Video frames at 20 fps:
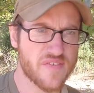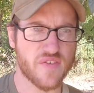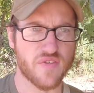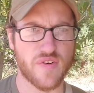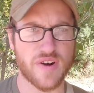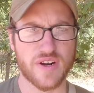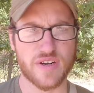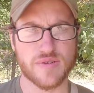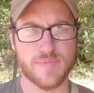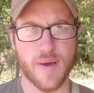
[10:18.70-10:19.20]

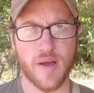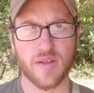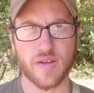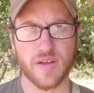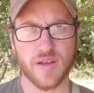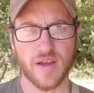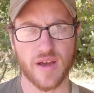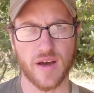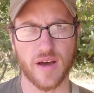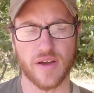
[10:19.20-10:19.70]
rigger's belt,
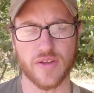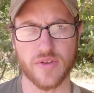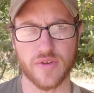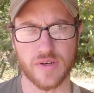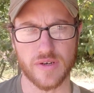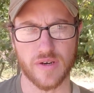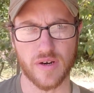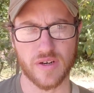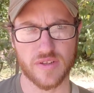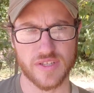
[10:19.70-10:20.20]
you
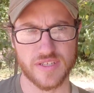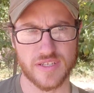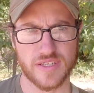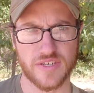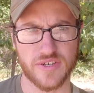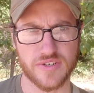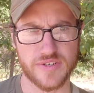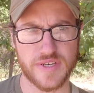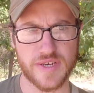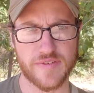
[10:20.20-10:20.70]
can hook this into
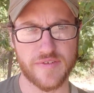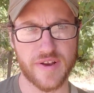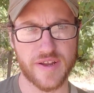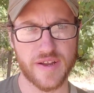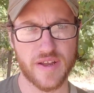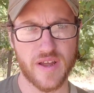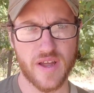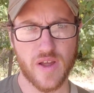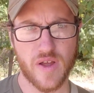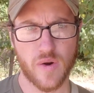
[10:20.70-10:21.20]
your D-ring
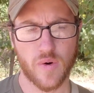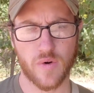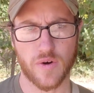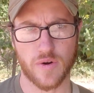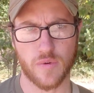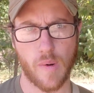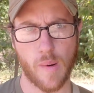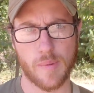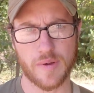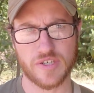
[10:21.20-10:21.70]
or
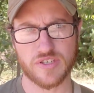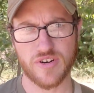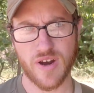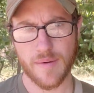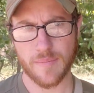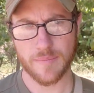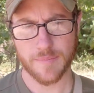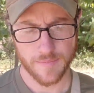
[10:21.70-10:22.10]
your webbing strap.